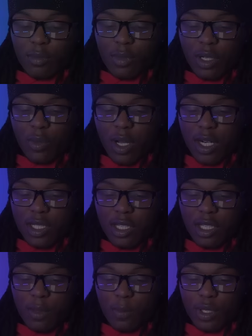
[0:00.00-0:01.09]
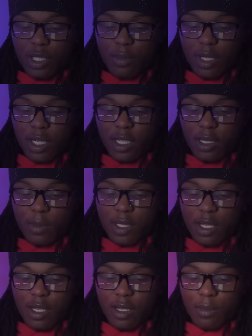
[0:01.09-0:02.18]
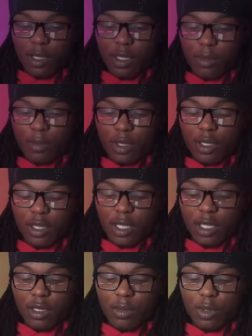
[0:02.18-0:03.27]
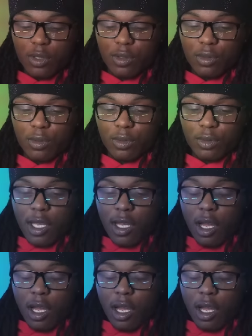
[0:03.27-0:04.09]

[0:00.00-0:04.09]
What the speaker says: Bruh, why does she keep pushing my damn time back, bruh? Like, come on.